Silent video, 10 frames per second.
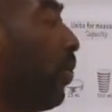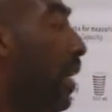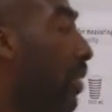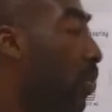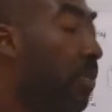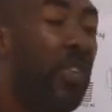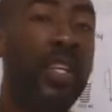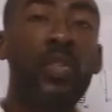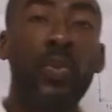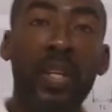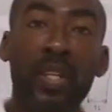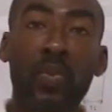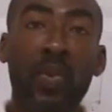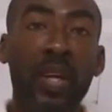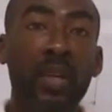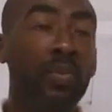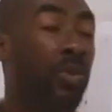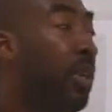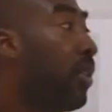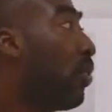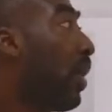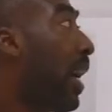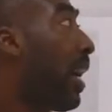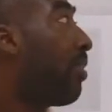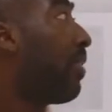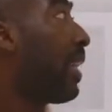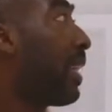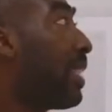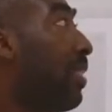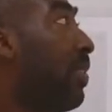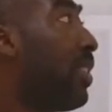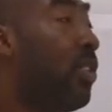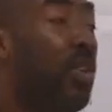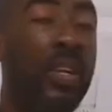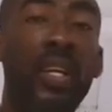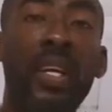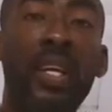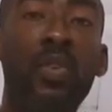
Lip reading: once we finish with this one, we're going to have an activity on that.